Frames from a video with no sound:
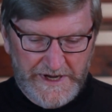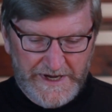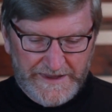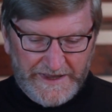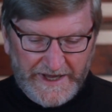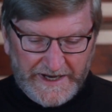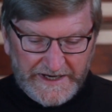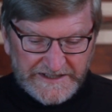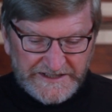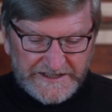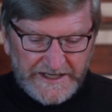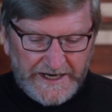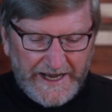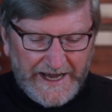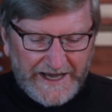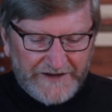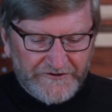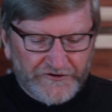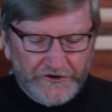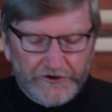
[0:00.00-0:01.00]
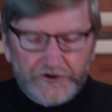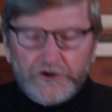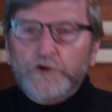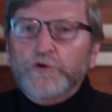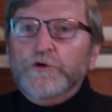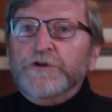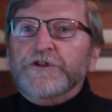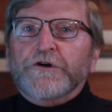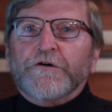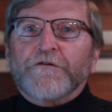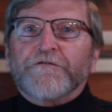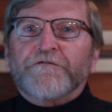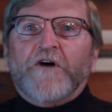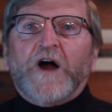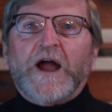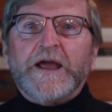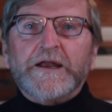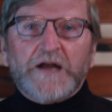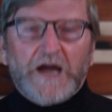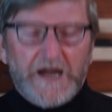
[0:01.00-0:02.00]
That is, it has to do with your
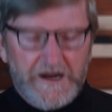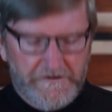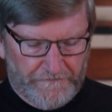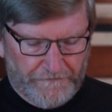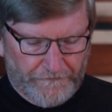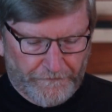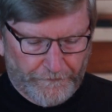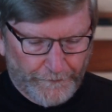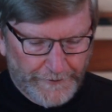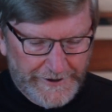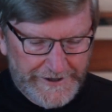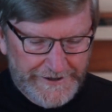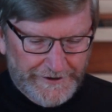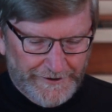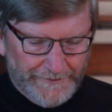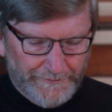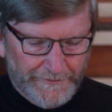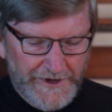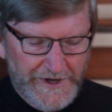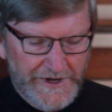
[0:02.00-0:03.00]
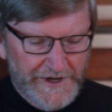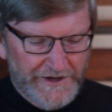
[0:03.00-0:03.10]
finite freedom,